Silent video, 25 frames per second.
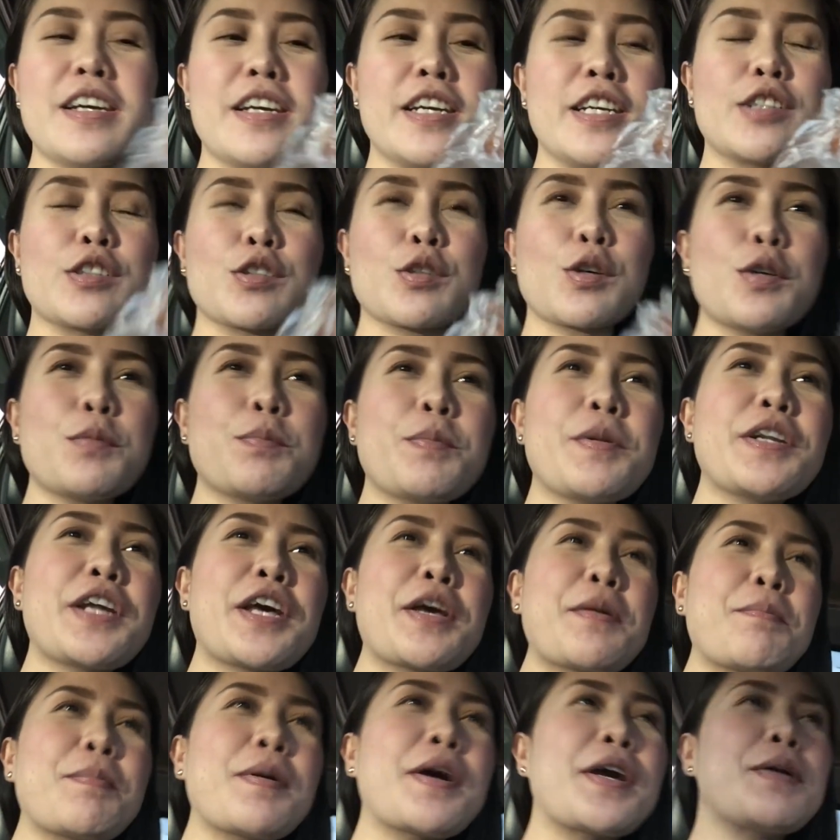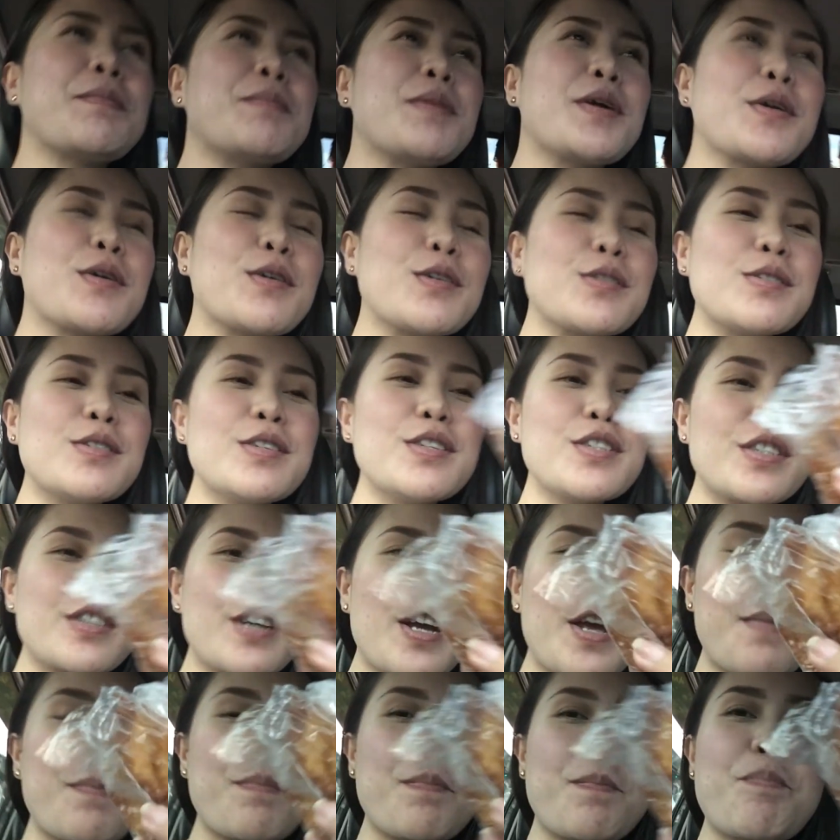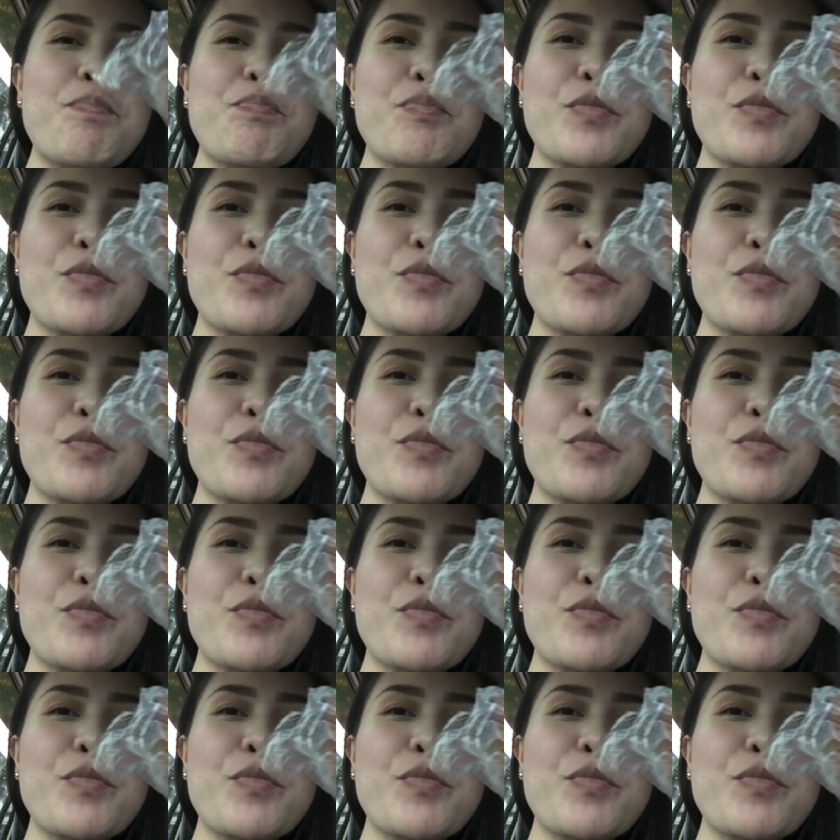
It's called Pinay Pie because the shape